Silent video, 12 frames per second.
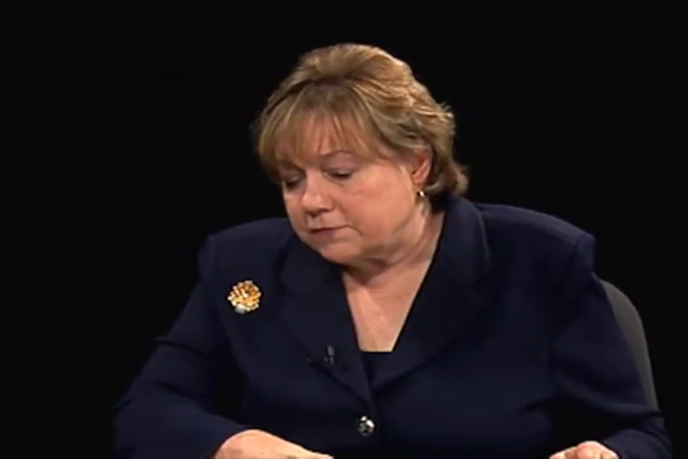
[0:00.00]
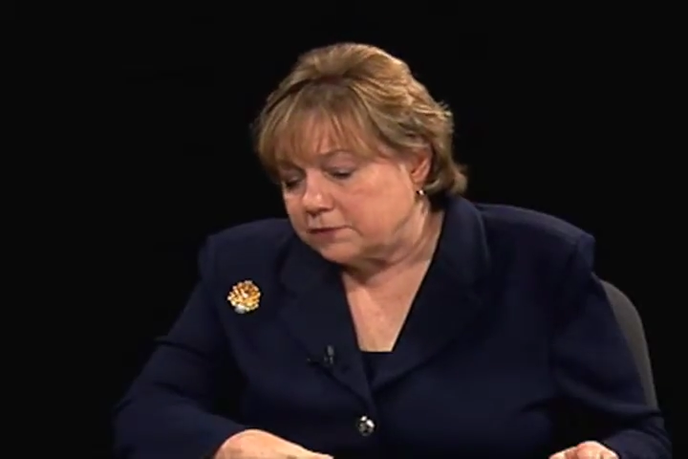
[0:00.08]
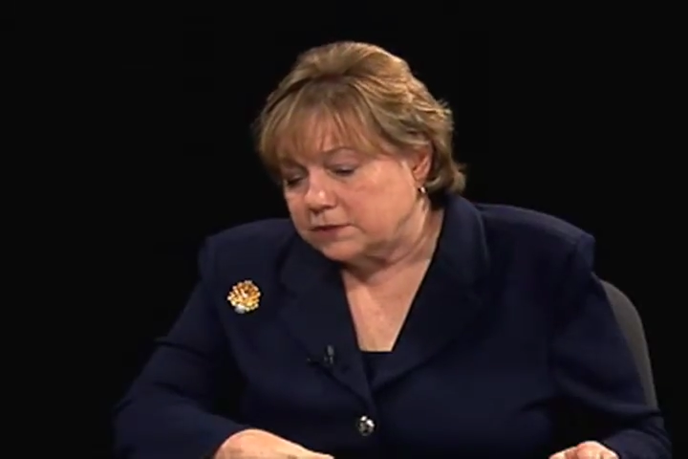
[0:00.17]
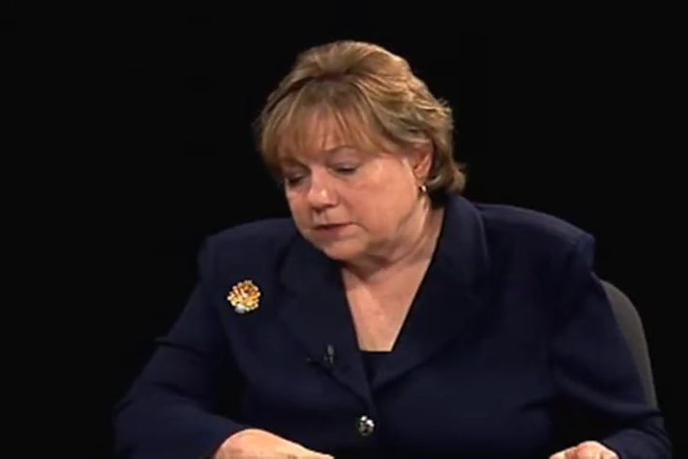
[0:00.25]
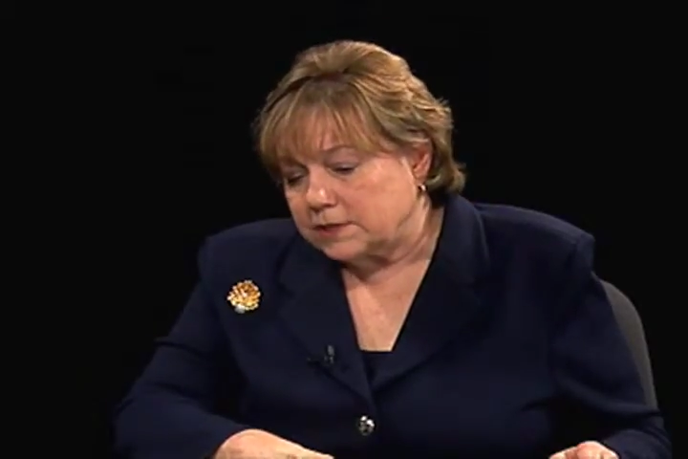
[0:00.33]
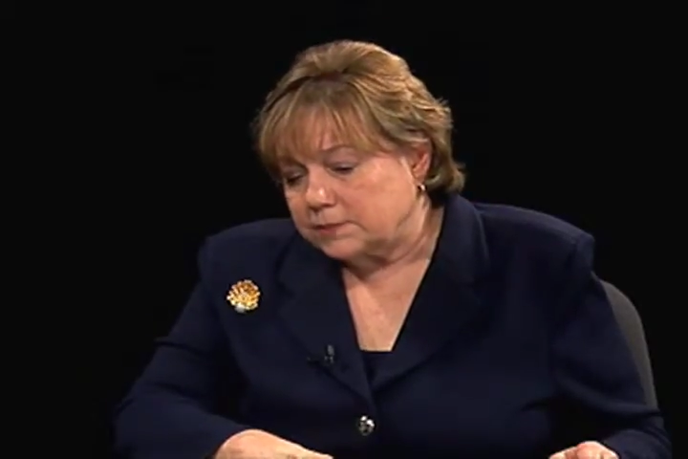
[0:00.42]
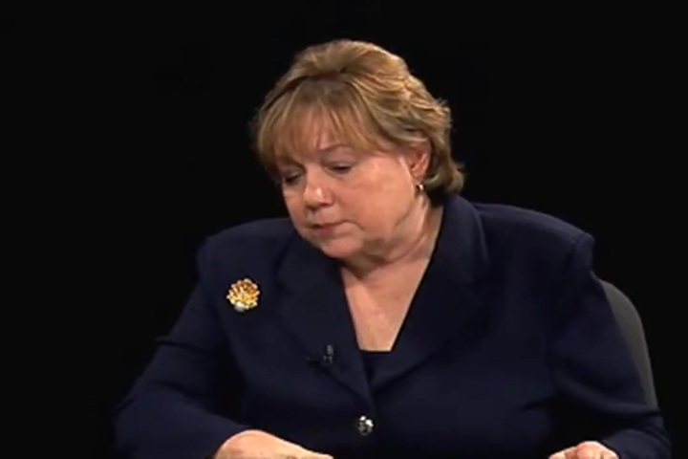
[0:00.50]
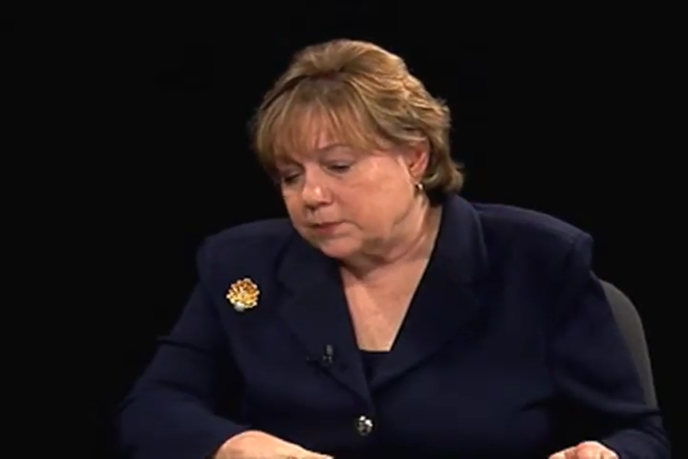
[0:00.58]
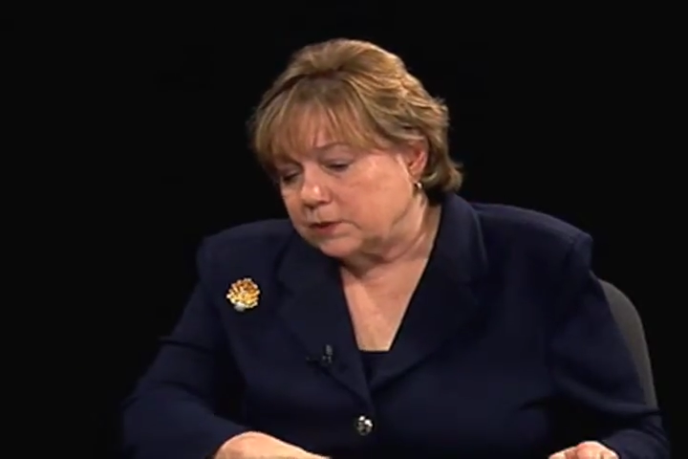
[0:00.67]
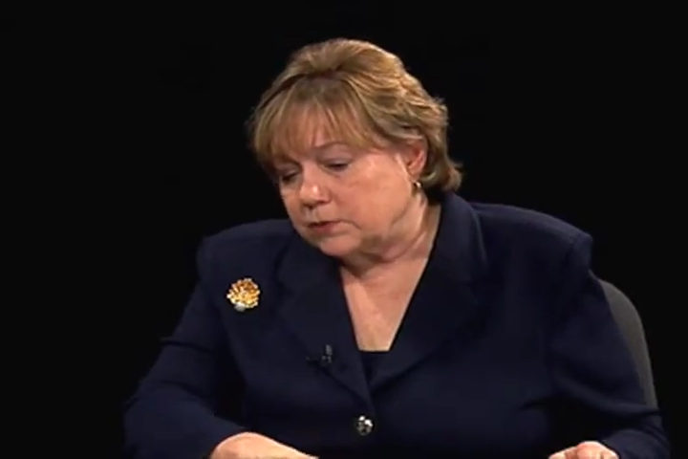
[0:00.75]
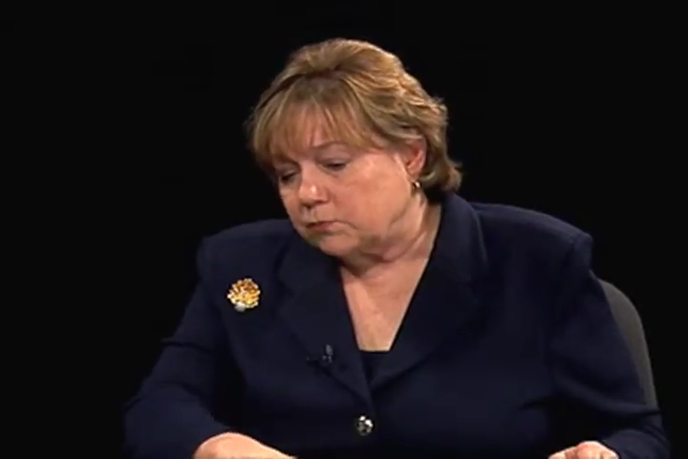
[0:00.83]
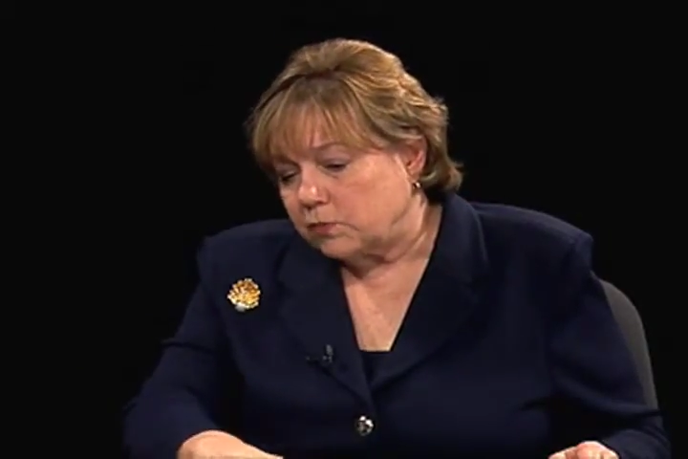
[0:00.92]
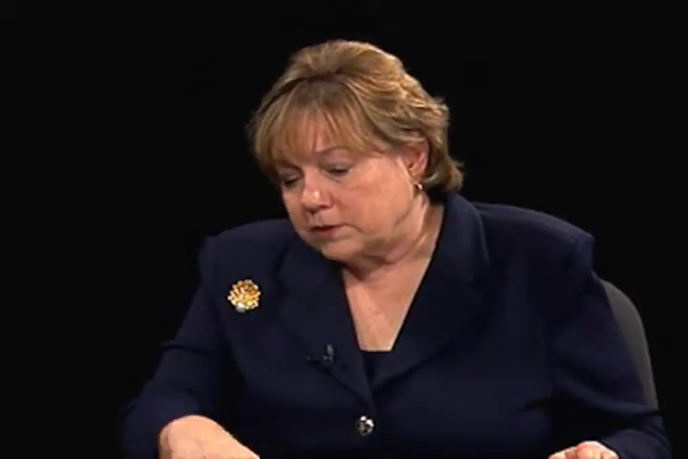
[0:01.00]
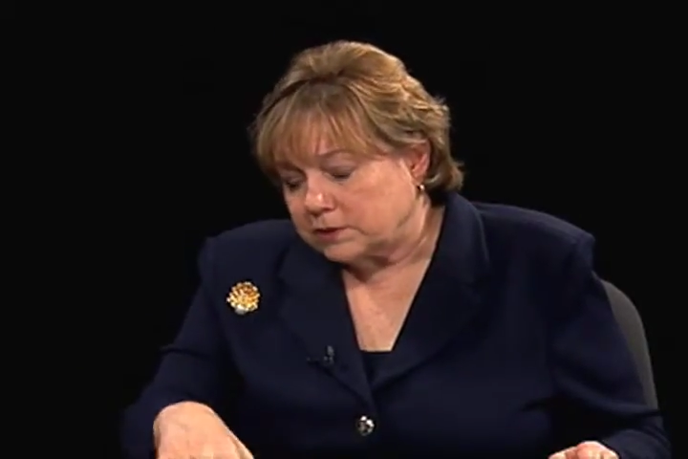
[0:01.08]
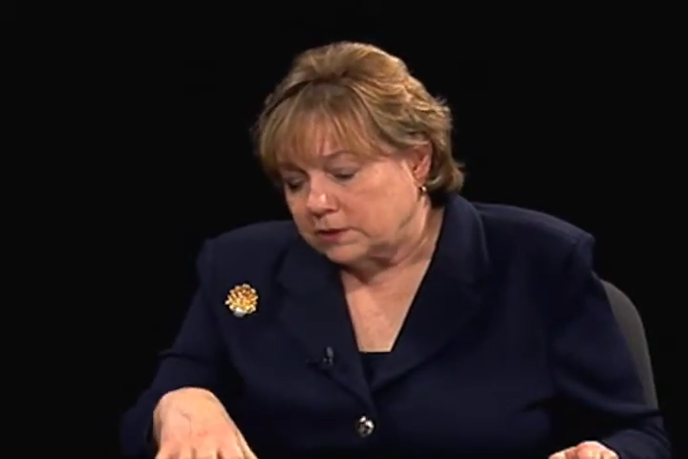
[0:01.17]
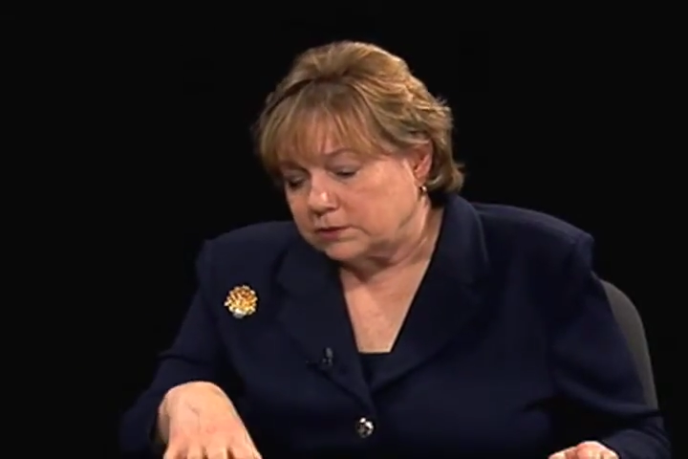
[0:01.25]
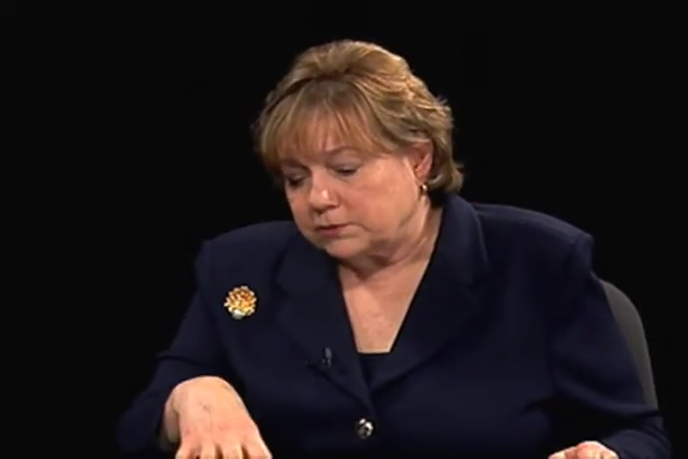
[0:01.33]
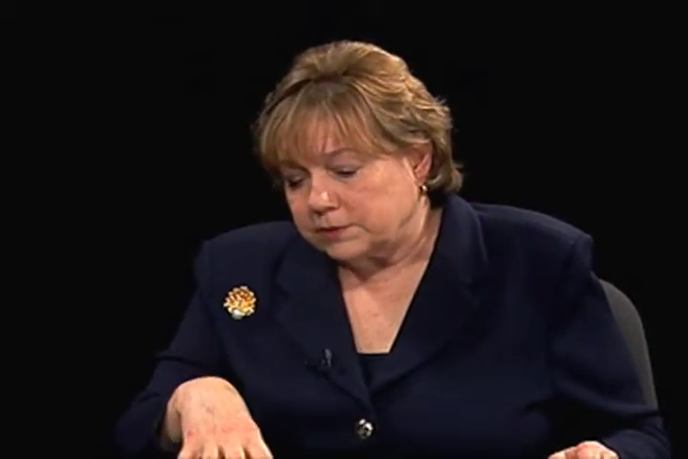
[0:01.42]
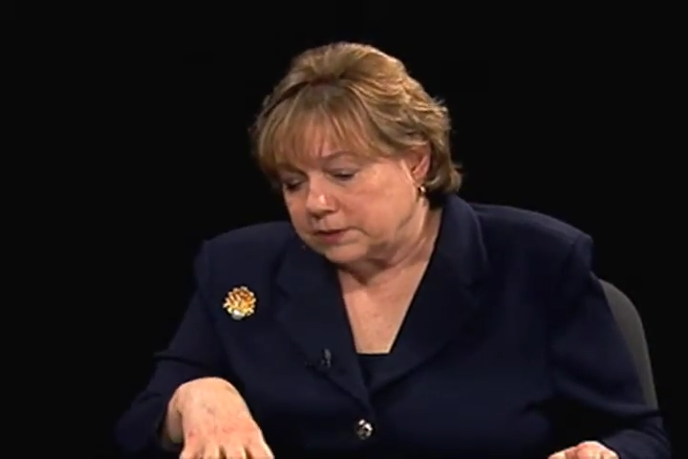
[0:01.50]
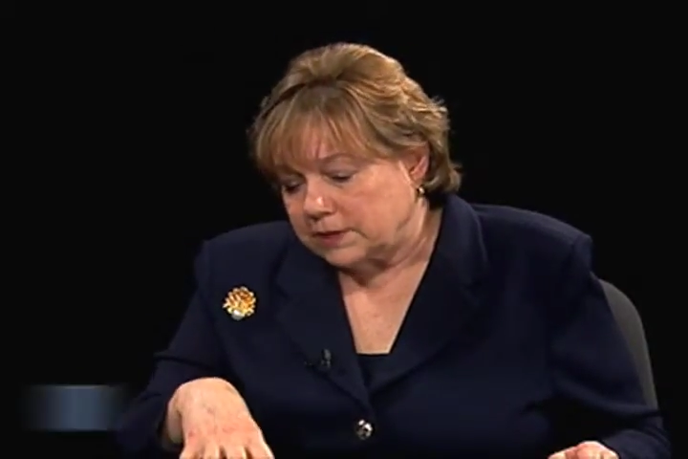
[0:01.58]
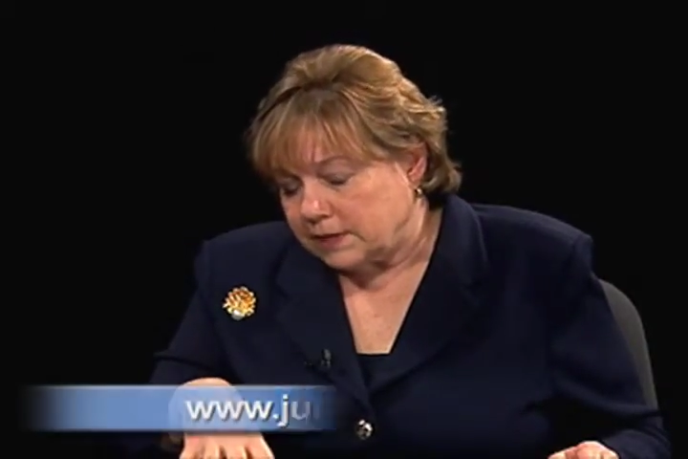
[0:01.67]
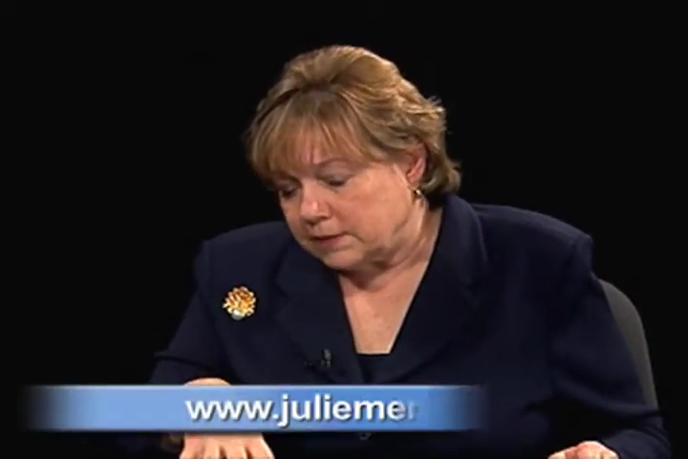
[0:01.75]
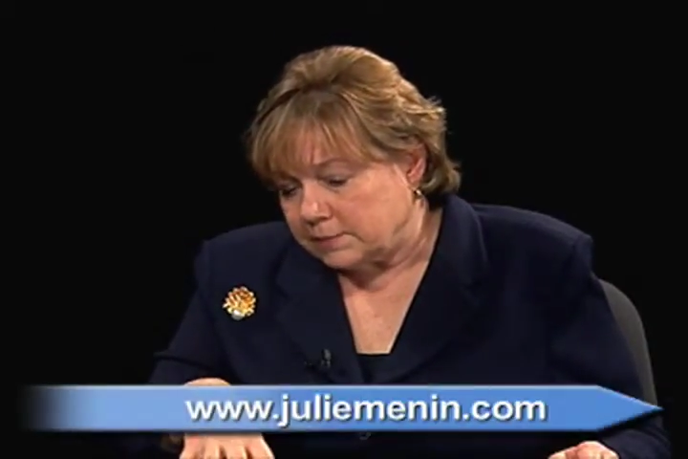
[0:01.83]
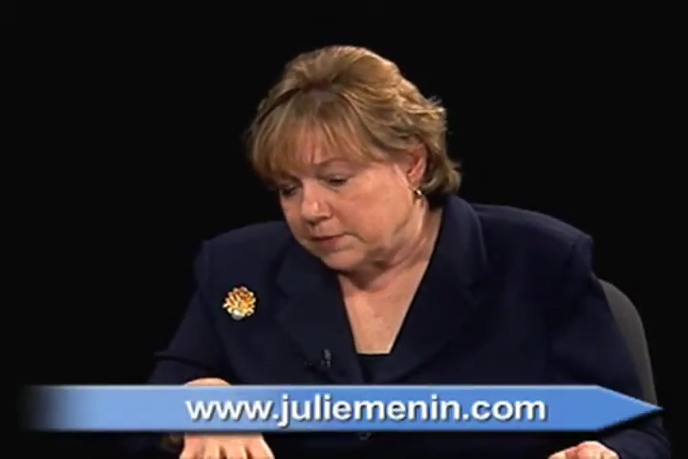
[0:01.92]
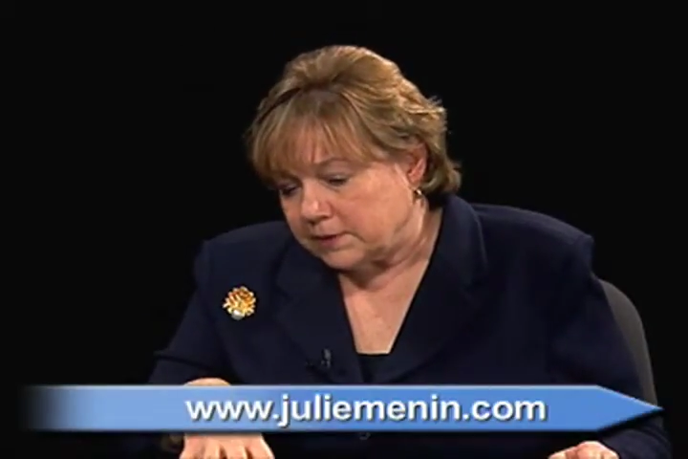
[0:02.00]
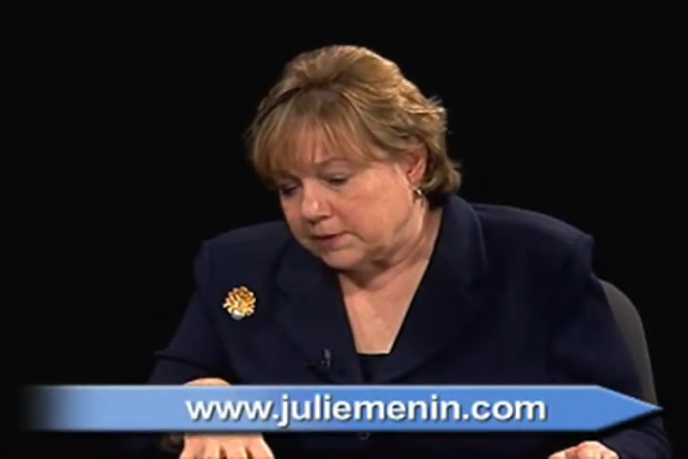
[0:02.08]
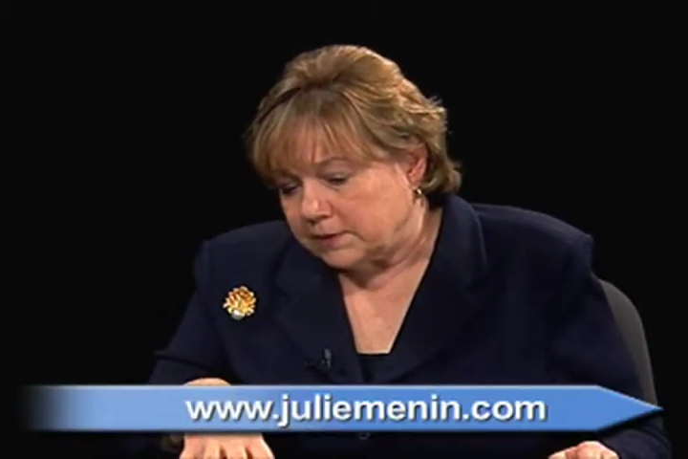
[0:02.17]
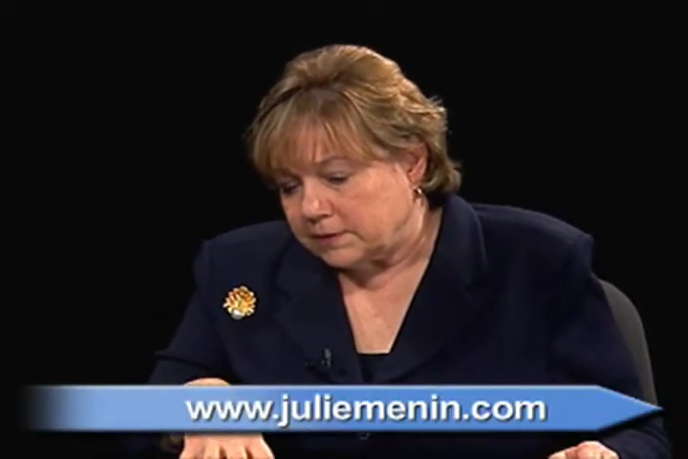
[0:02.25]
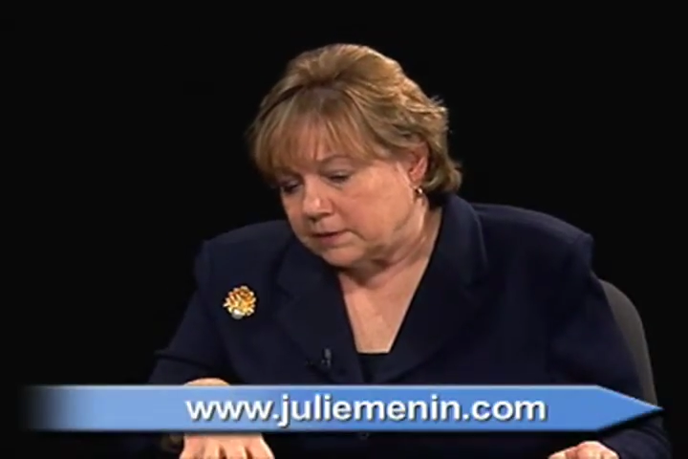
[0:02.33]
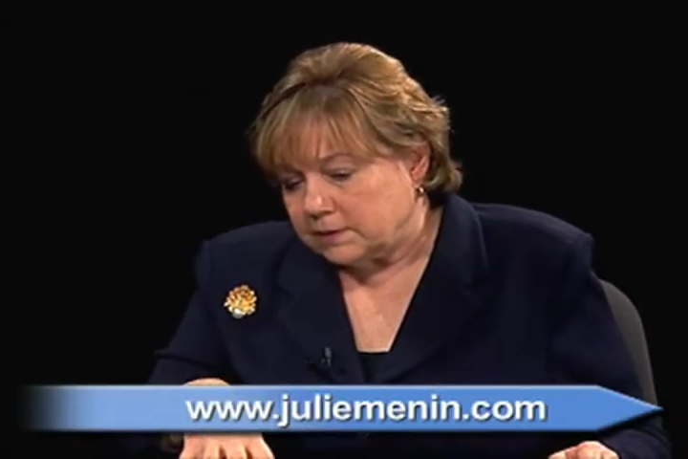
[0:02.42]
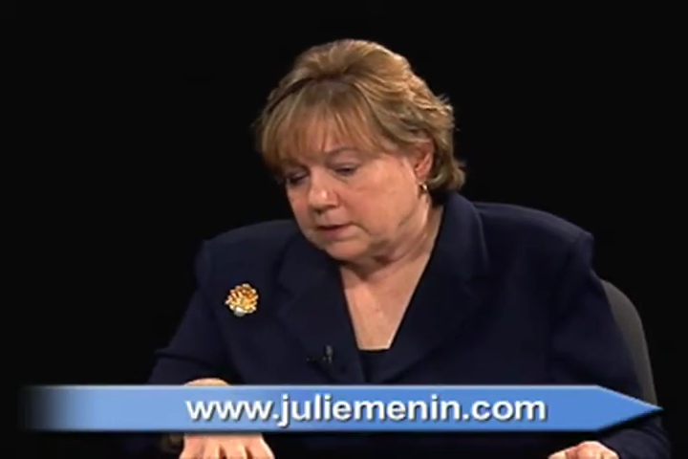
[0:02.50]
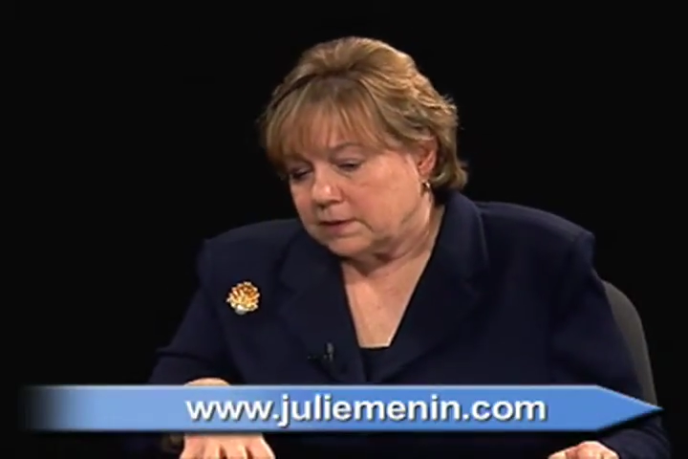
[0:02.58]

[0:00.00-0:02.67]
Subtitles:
for example, in one country in Latin America,